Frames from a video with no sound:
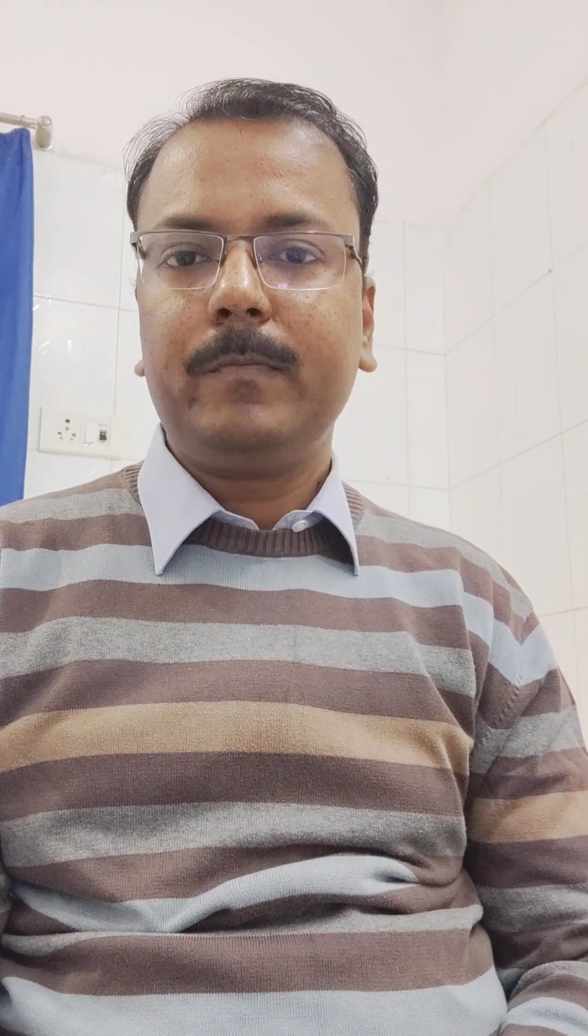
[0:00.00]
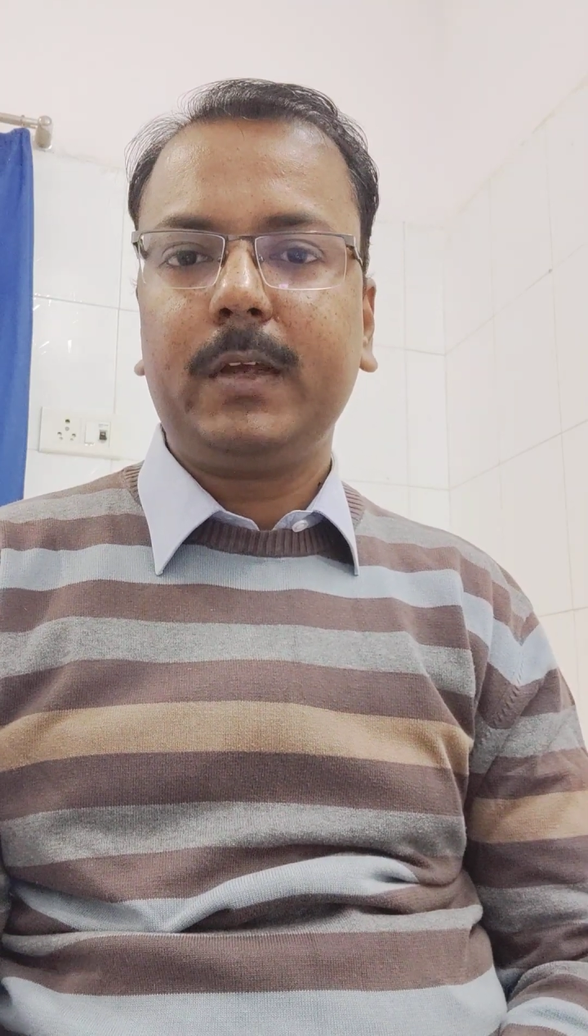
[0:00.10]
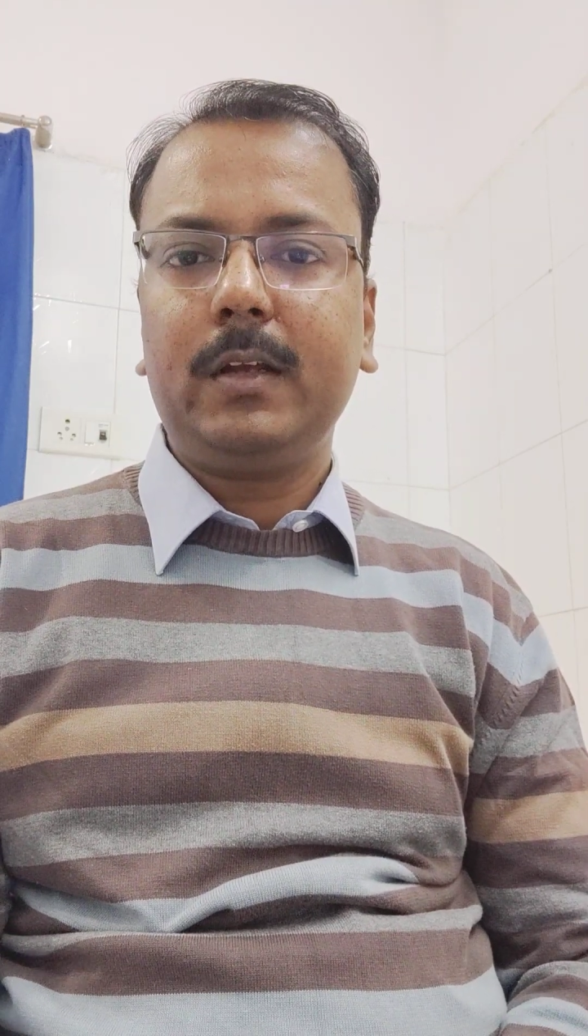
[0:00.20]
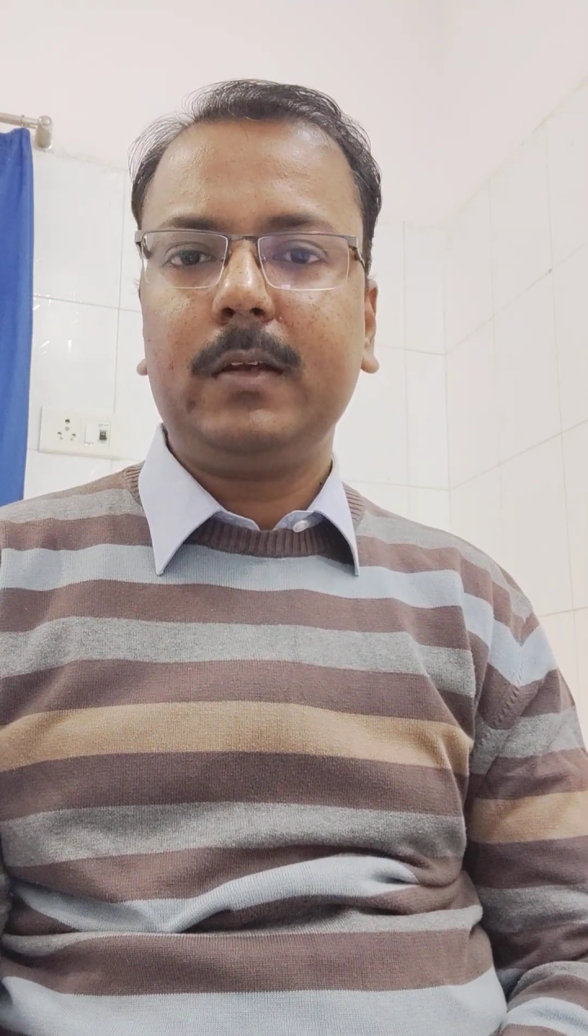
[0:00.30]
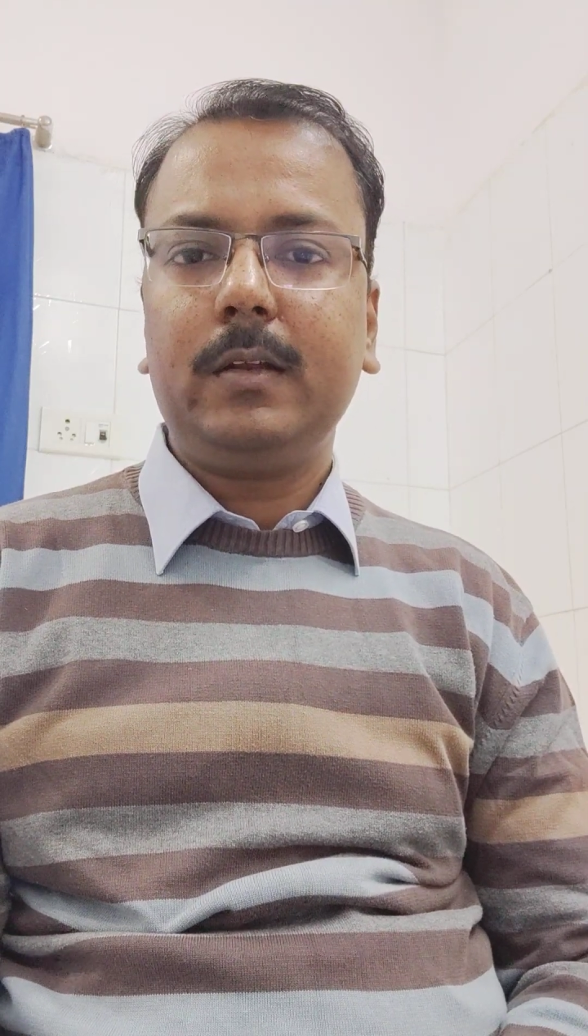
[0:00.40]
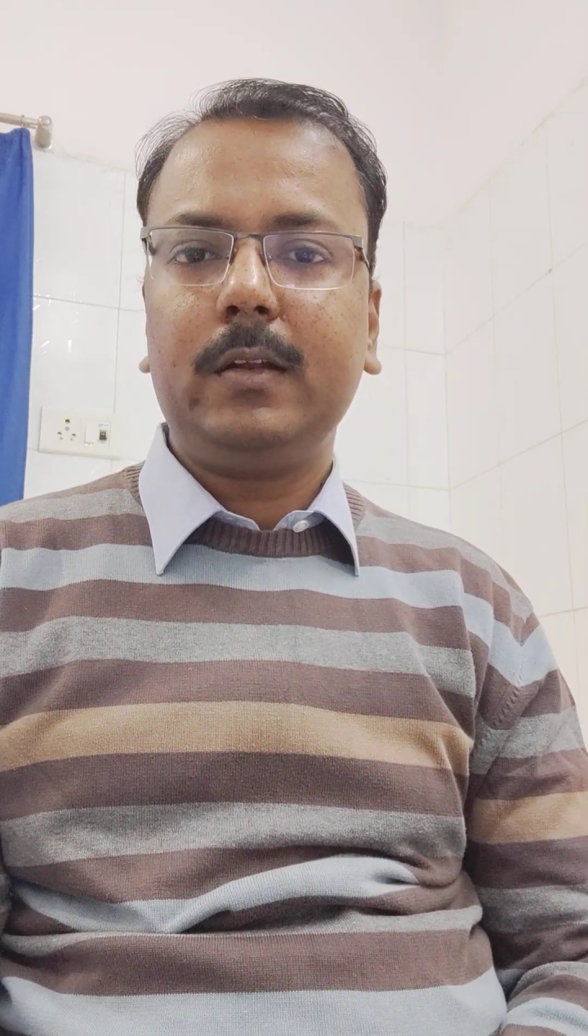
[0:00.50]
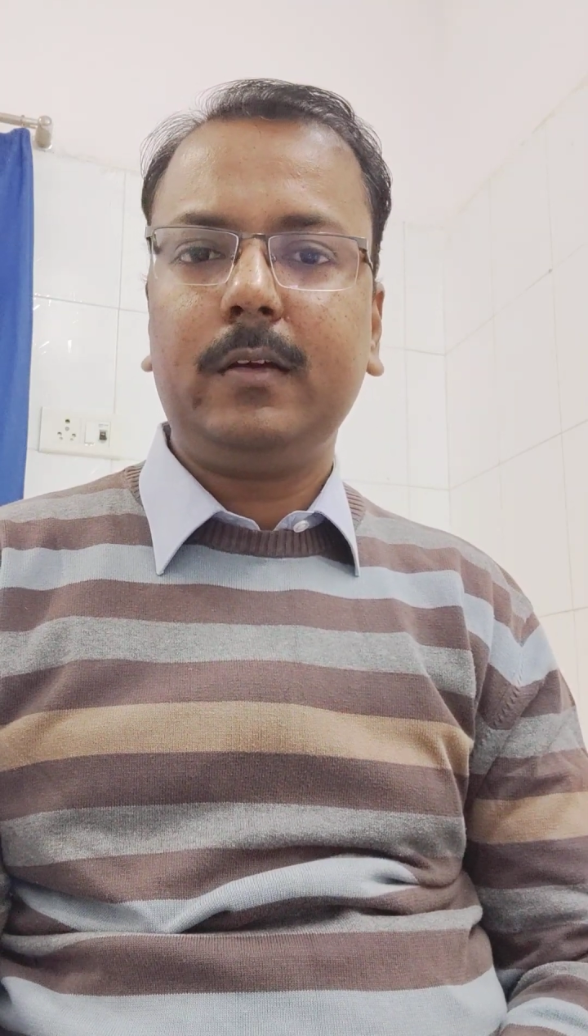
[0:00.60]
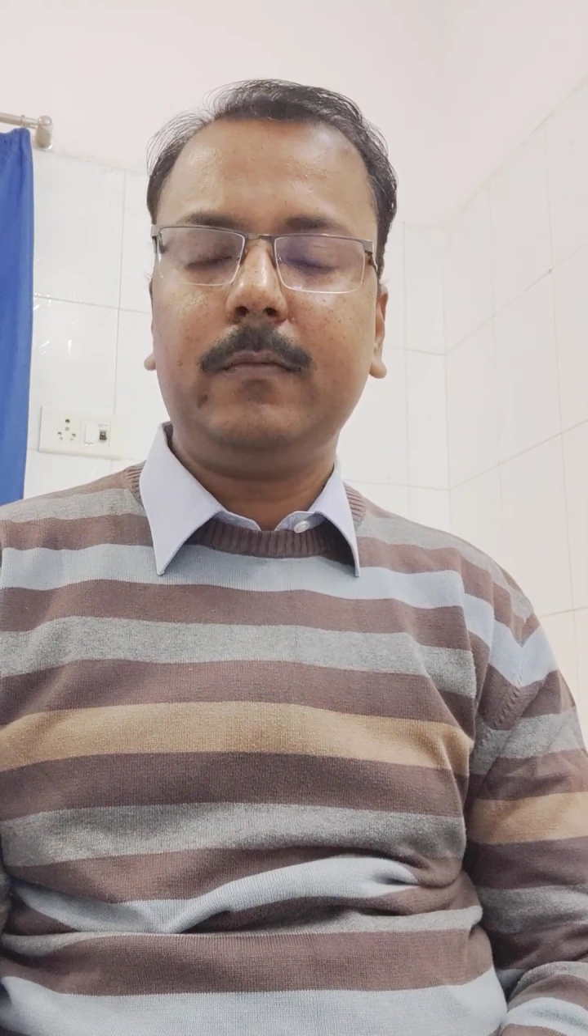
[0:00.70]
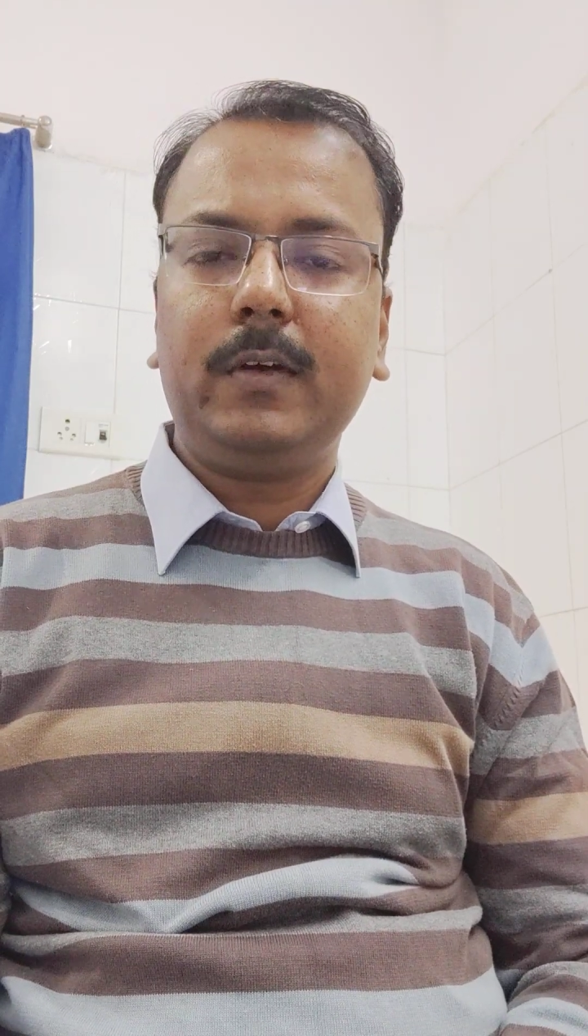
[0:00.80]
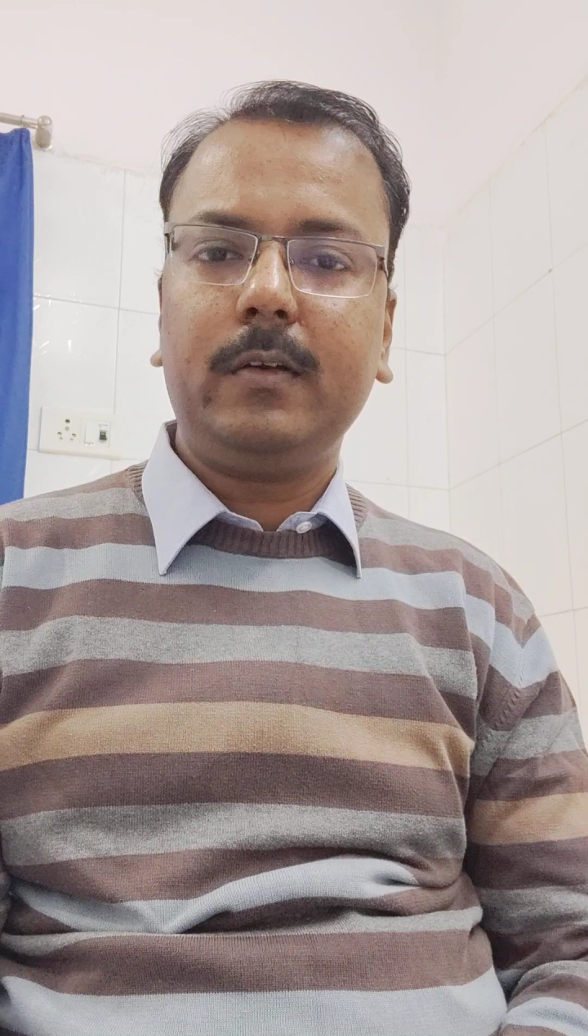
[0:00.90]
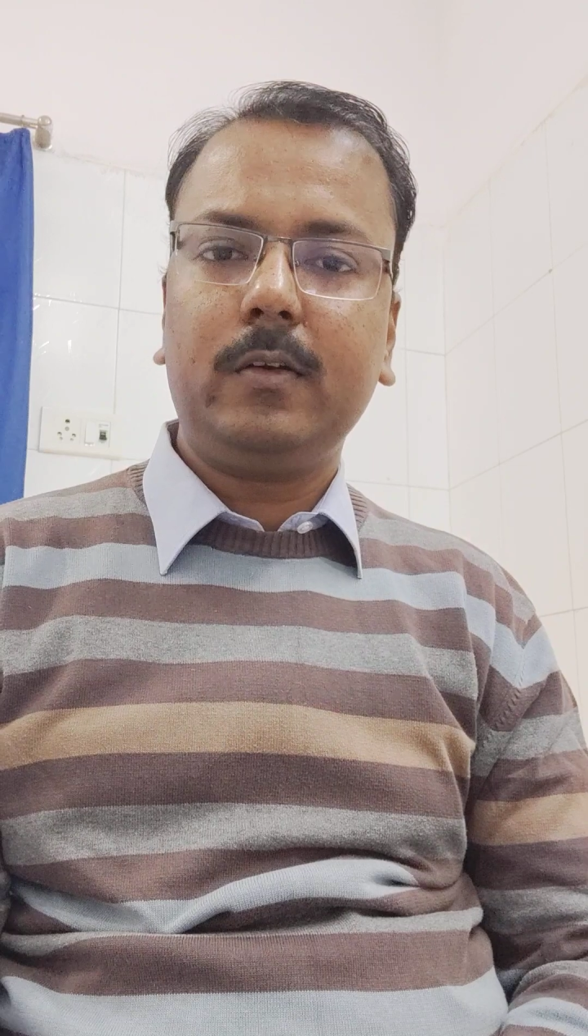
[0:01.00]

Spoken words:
and learn one